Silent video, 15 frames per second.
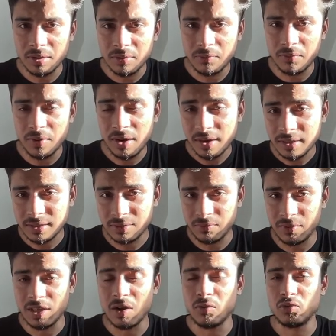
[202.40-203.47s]
works
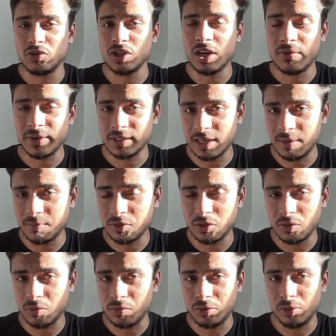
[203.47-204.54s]
without JavaScript.
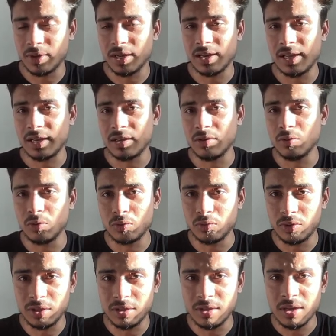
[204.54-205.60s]
So you can like go to
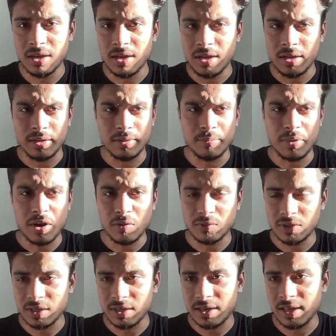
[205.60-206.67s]
the
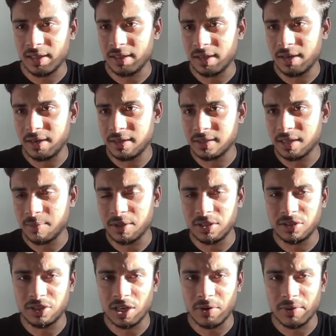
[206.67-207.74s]
browser and then disable
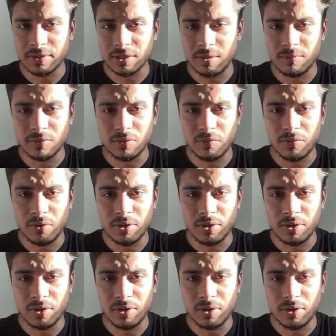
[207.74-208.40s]
JavaScript. So for